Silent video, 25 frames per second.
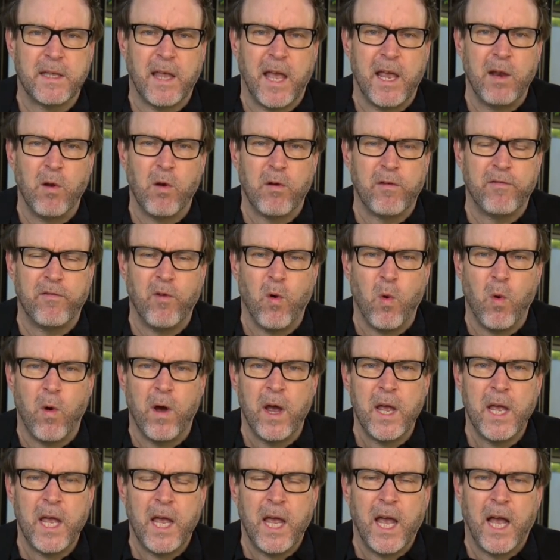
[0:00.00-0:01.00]
They look
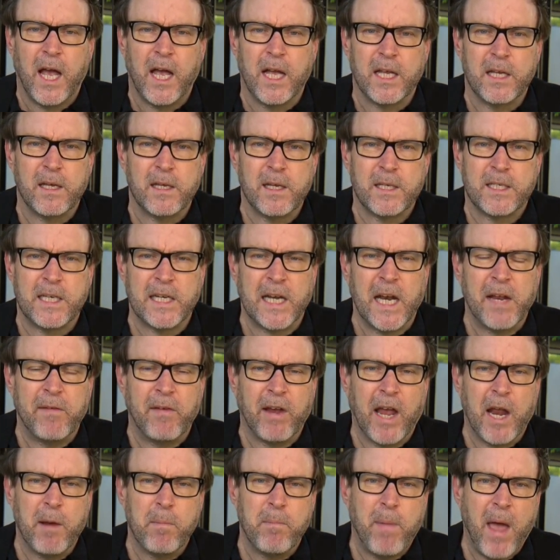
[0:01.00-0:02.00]
for
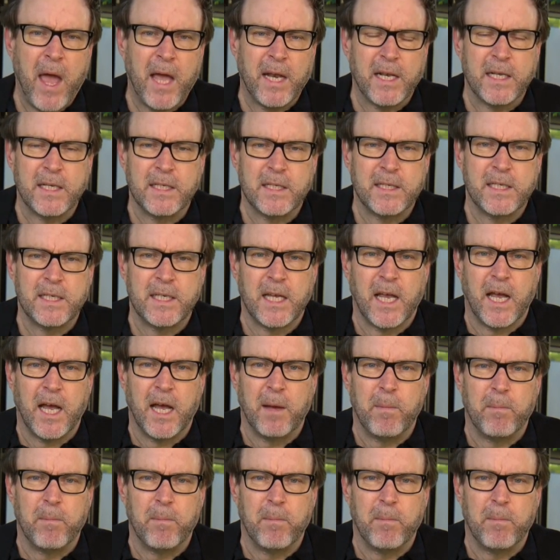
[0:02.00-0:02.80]
significant patterns,